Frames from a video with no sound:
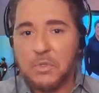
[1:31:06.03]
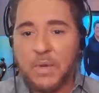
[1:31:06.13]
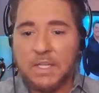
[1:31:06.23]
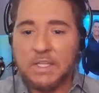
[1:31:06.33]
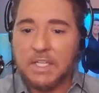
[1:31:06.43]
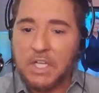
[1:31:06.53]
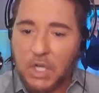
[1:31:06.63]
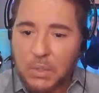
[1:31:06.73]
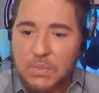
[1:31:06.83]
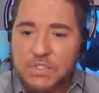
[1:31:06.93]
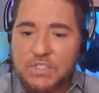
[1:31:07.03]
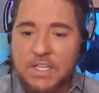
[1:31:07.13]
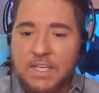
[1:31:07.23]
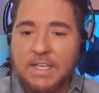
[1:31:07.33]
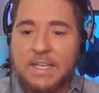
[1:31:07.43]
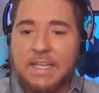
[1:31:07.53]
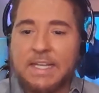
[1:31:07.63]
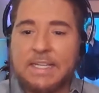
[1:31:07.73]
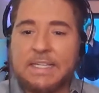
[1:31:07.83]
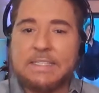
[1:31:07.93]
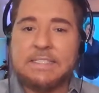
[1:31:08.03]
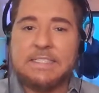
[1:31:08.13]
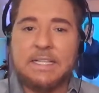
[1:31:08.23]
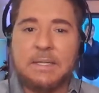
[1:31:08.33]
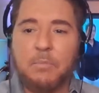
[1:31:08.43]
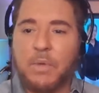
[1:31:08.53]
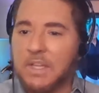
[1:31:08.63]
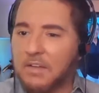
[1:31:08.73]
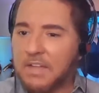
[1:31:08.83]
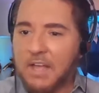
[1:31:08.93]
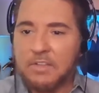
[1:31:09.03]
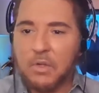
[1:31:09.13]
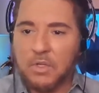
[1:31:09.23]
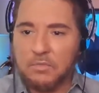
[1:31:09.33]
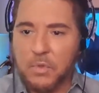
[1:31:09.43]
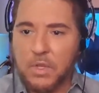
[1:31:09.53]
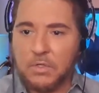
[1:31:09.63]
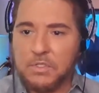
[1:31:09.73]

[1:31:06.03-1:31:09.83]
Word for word: New England coast. And uh, we love having all of you here.